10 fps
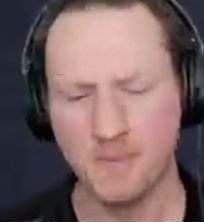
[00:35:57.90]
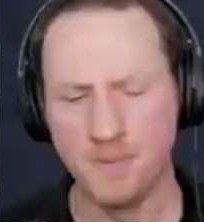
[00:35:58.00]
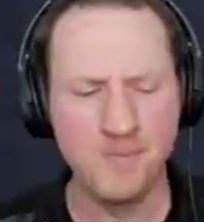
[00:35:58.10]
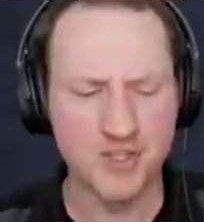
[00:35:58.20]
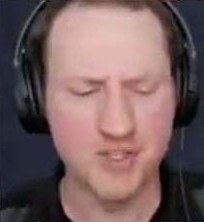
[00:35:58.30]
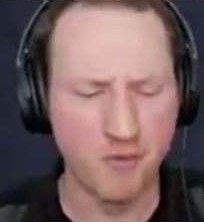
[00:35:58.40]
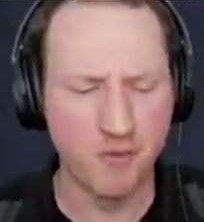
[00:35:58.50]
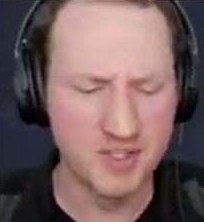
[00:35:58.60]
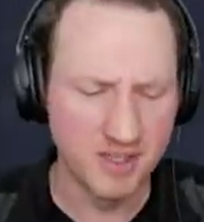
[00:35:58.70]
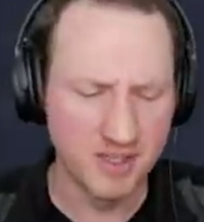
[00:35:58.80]
So for
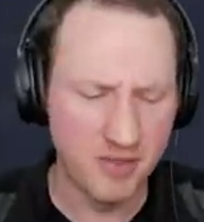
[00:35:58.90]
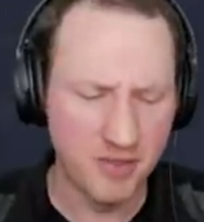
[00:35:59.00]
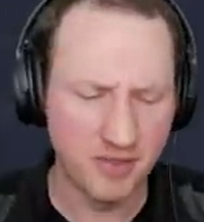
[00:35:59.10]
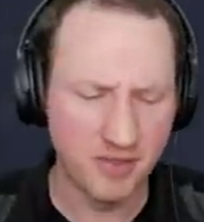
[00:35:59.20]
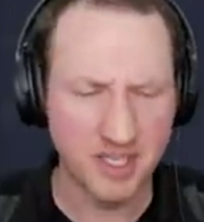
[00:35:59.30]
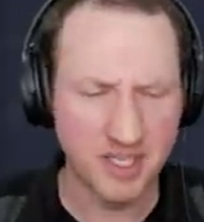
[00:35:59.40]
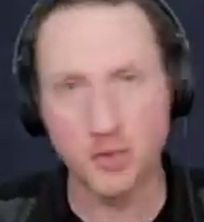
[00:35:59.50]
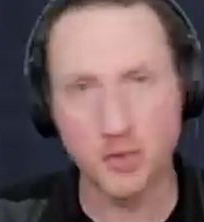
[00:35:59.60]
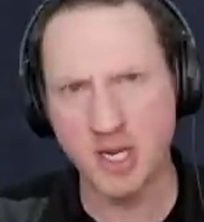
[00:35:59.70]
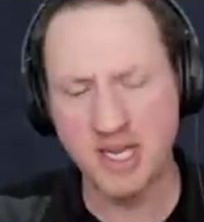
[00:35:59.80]
instance, I think there's like string
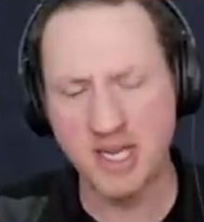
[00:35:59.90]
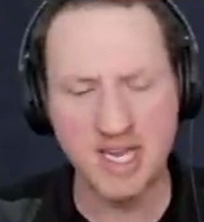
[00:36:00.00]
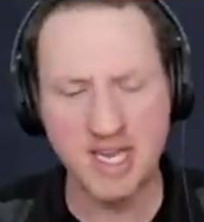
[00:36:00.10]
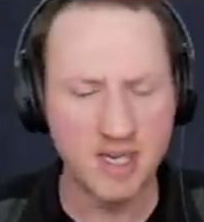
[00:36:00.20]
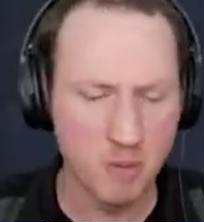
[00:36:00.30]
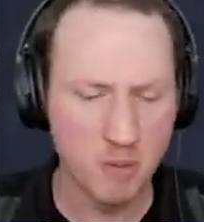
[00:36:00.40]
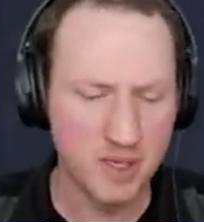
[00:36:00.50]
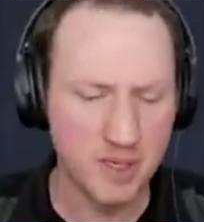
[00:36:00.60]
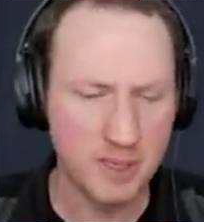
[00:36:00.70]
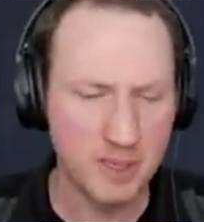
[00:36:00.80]
P, number P.
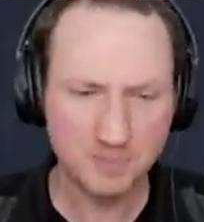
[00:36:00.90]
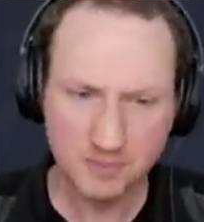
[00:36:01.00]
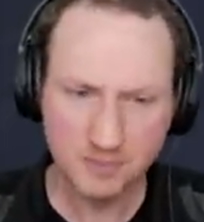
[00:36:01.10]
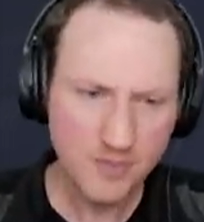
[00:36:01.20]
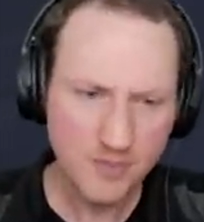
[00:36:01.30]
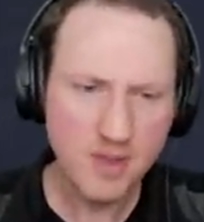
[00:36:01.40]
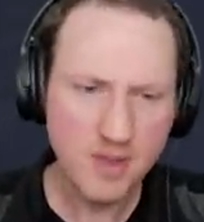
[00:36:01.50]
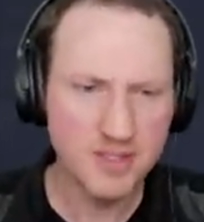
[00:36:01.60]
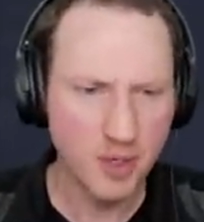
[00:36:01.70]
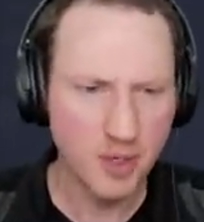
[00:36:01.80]
So
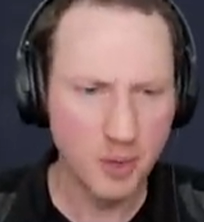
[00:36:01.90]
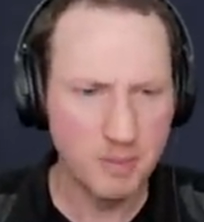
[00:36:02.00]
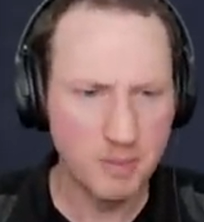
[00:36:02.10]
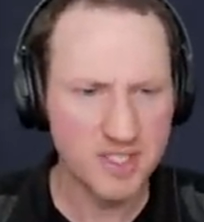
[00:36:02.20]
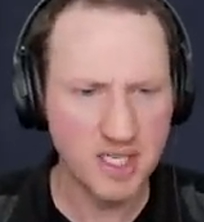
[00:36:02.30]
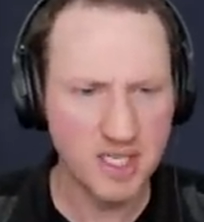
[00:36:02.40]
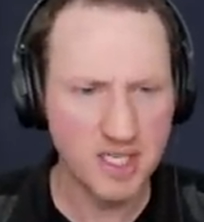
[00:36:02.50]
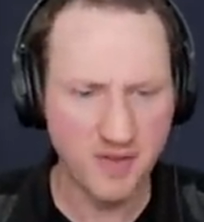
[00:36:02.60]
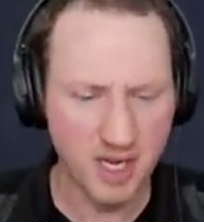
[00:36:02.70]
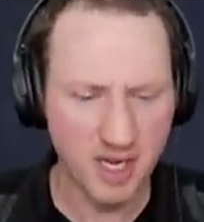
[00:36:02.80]
let me see if I can